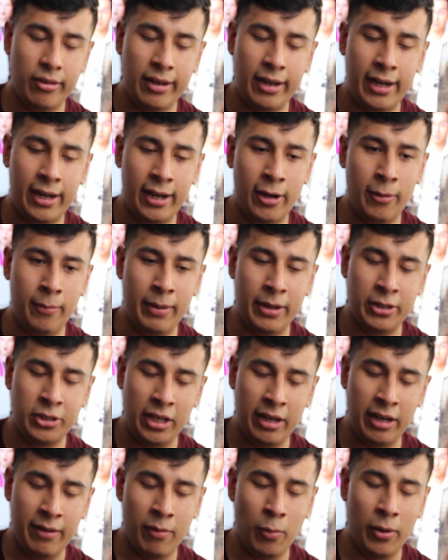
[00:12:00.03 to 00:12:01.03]
how much
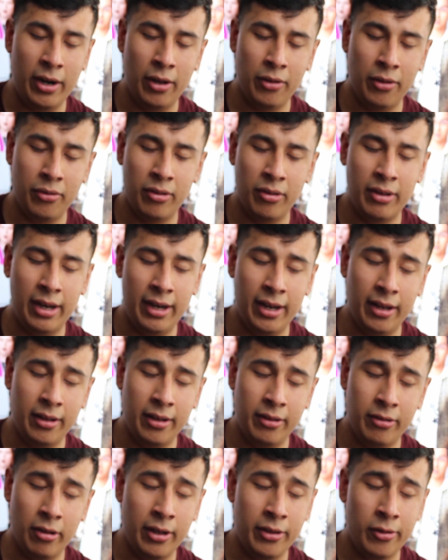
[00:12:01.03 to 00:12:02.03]
everyone else is getting
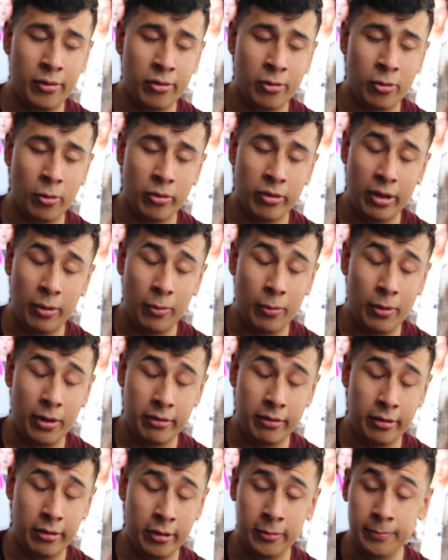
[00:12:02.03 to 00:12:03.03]
into other schools they want
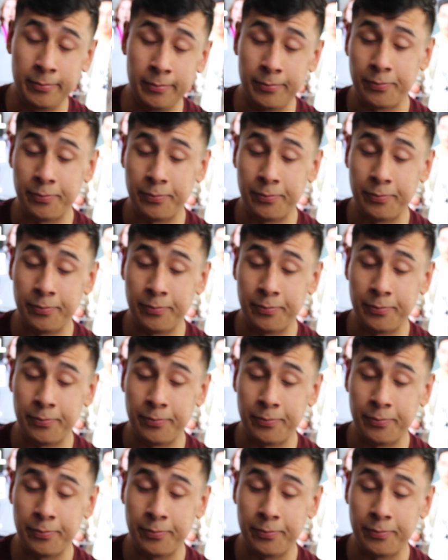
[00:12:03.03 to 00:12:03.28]
to.